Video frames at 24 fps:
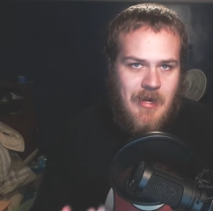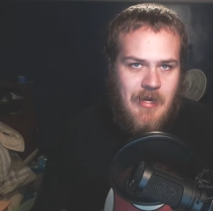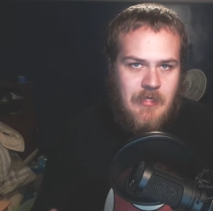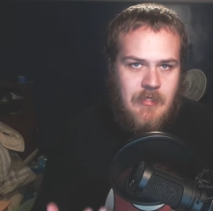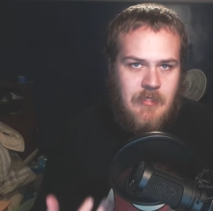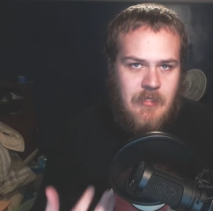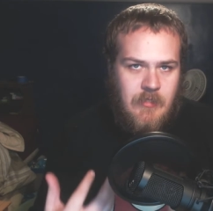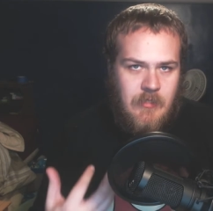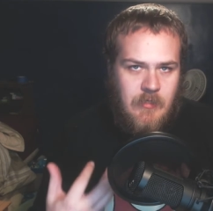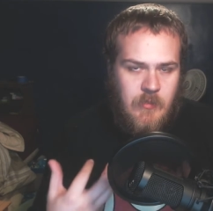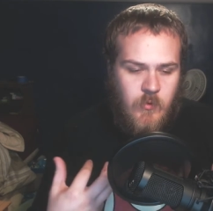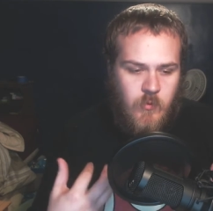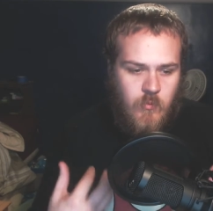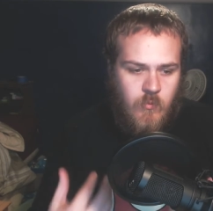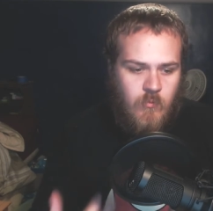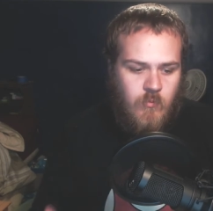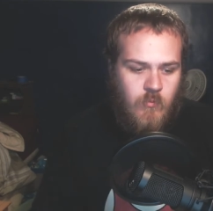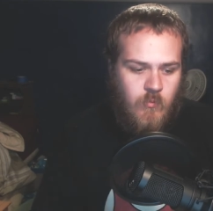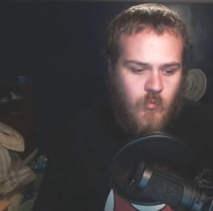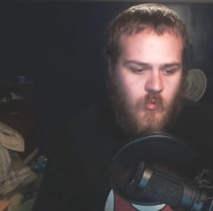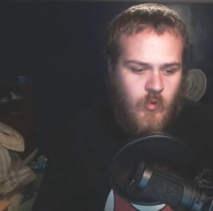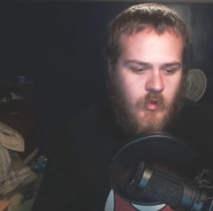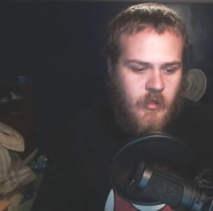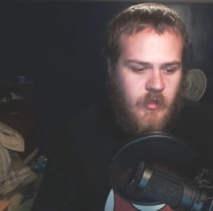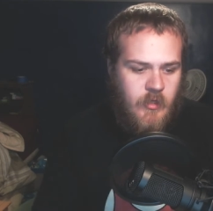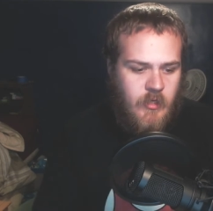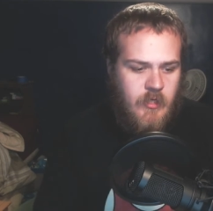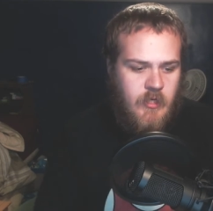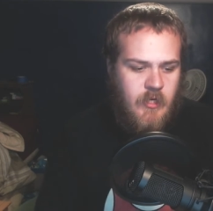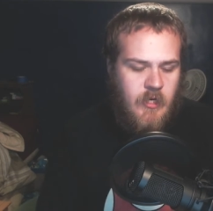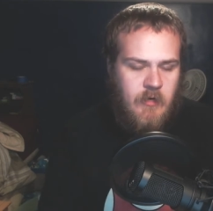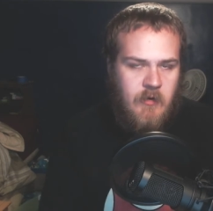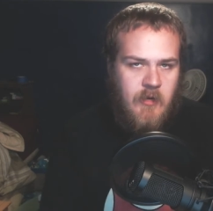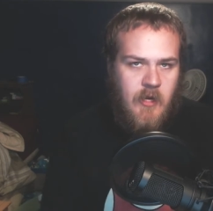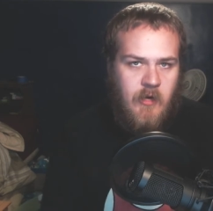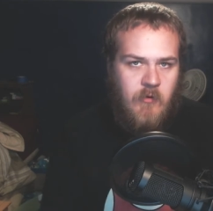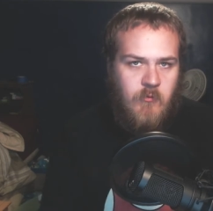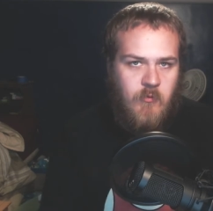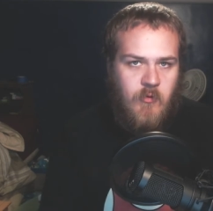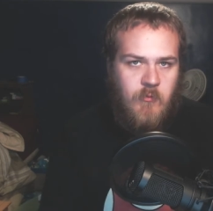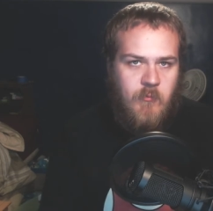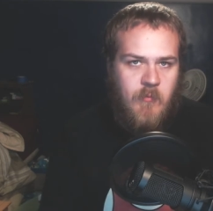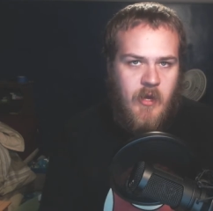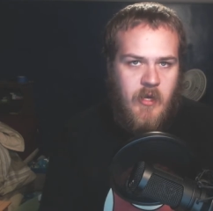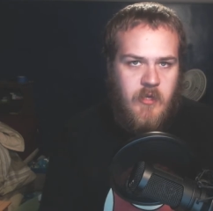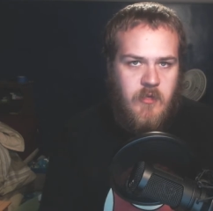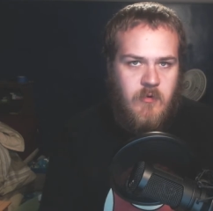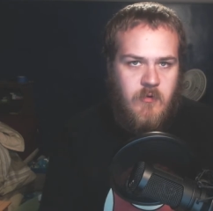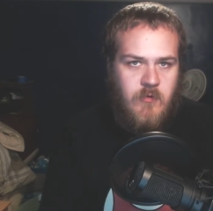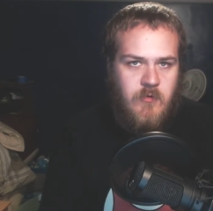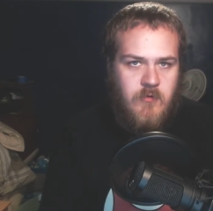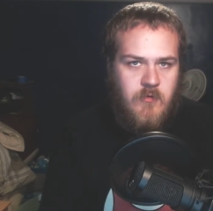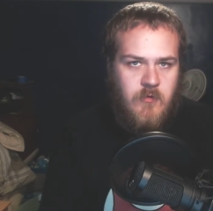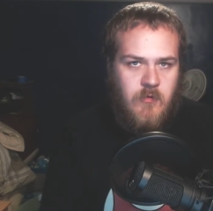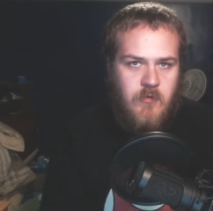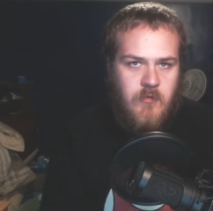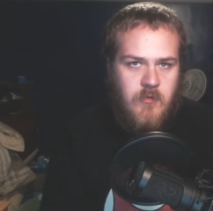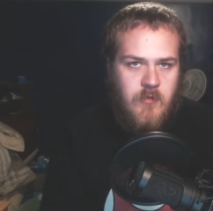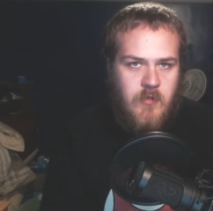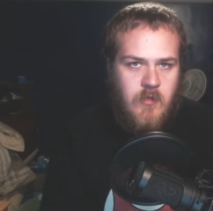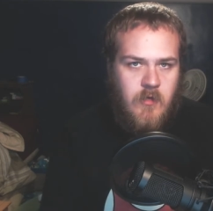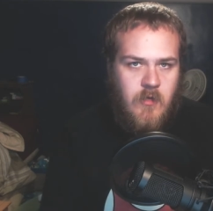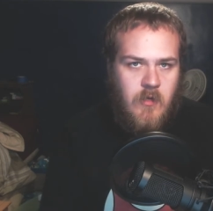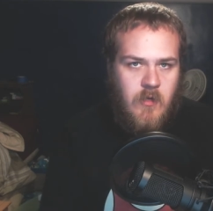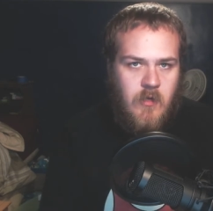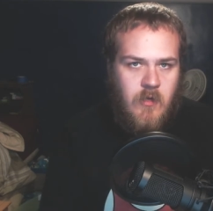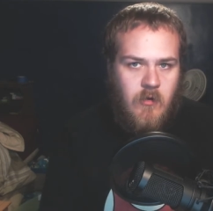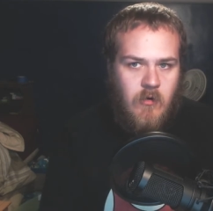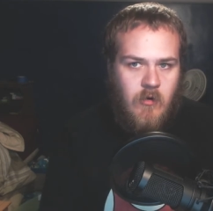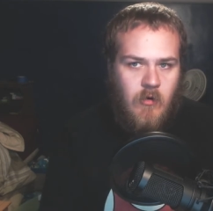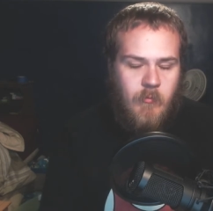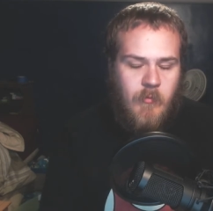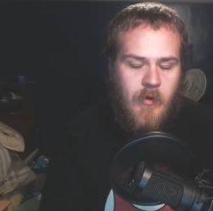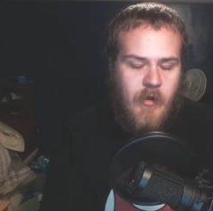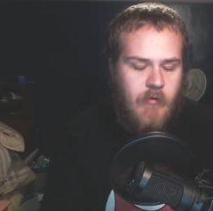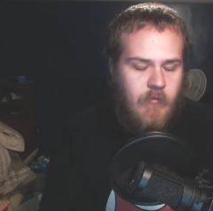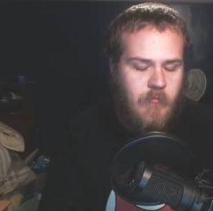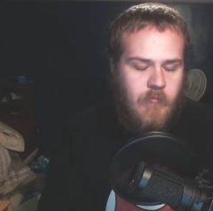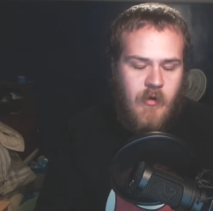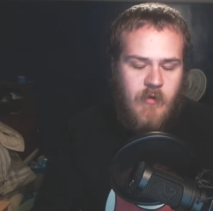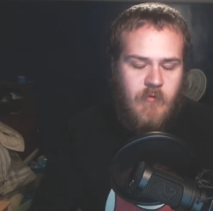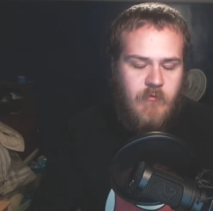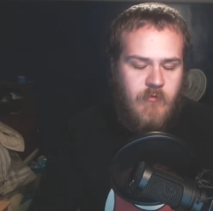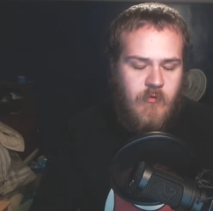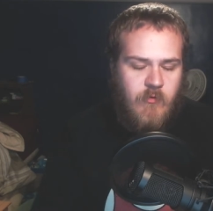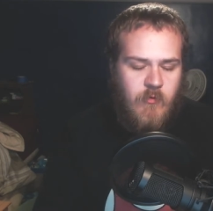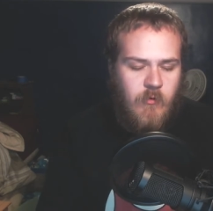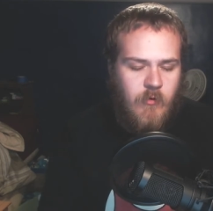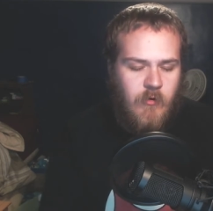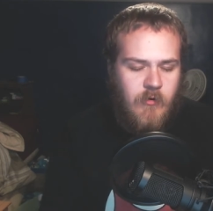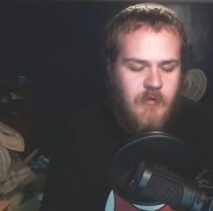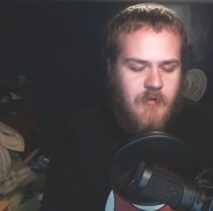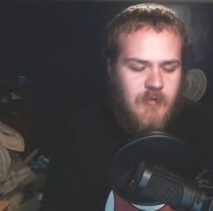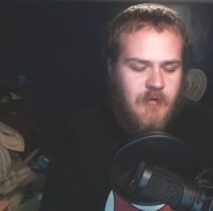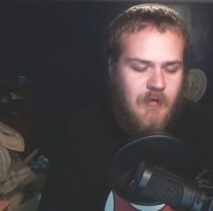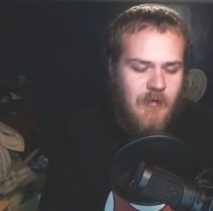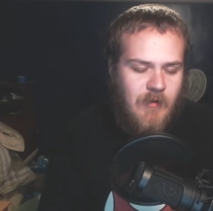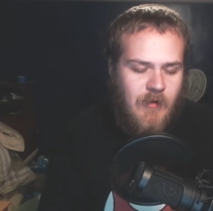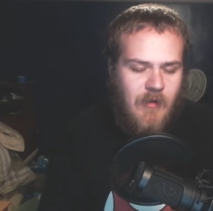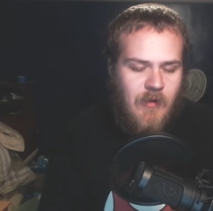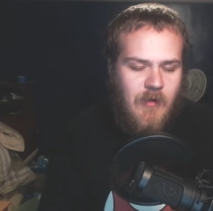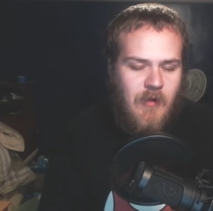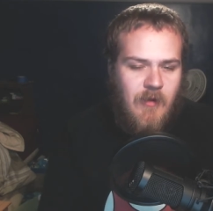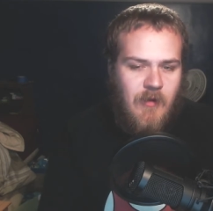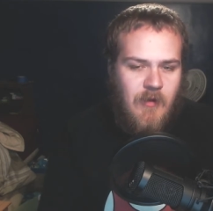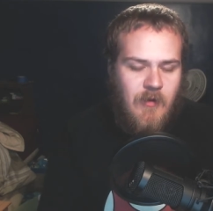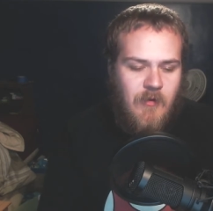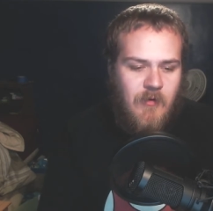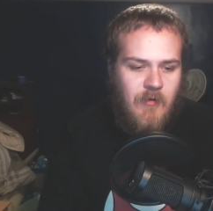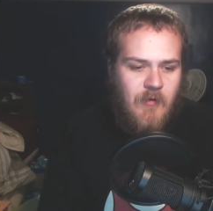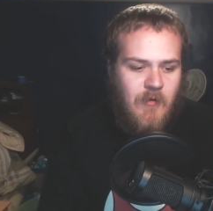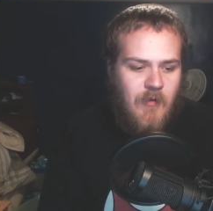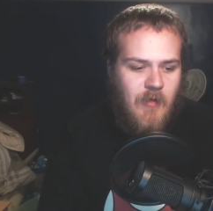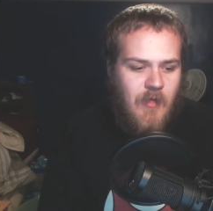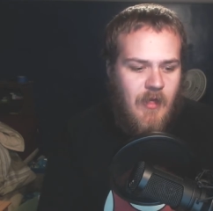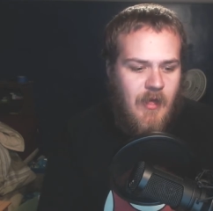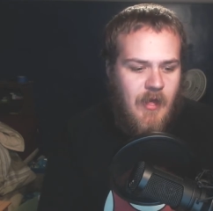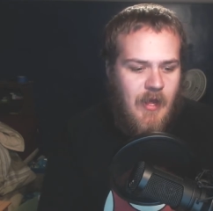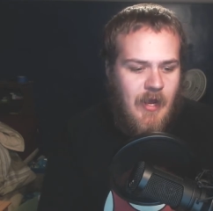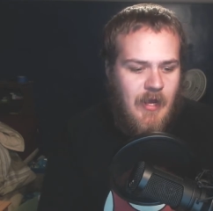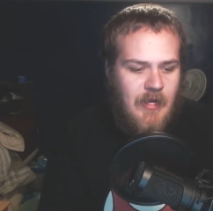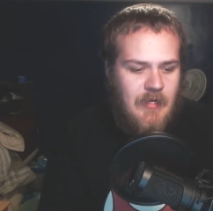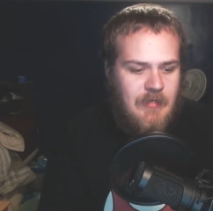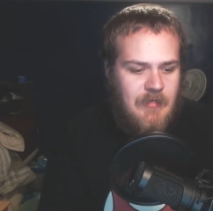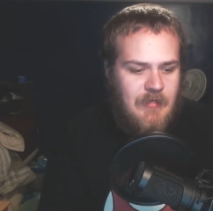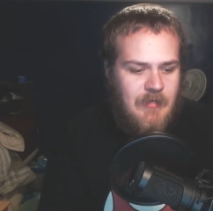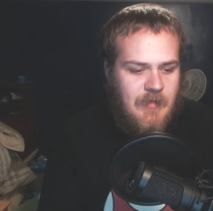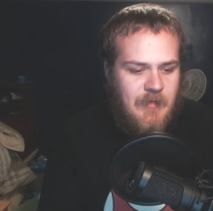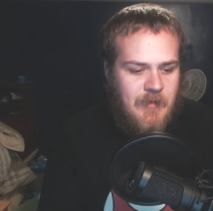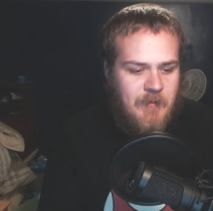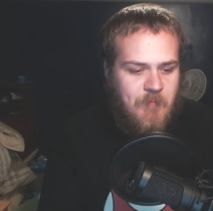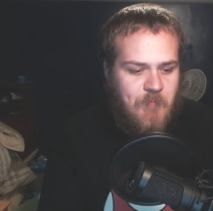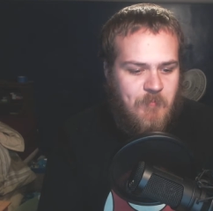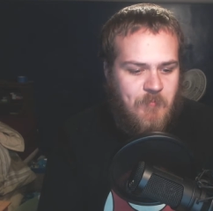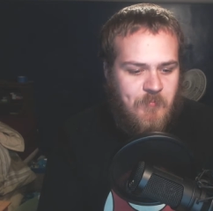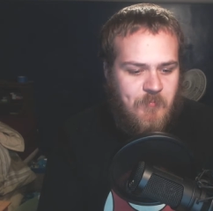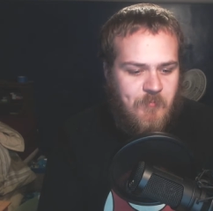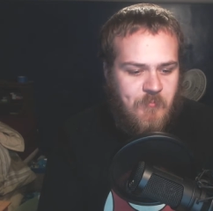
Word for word: to really connect with my users or my my viewers and um,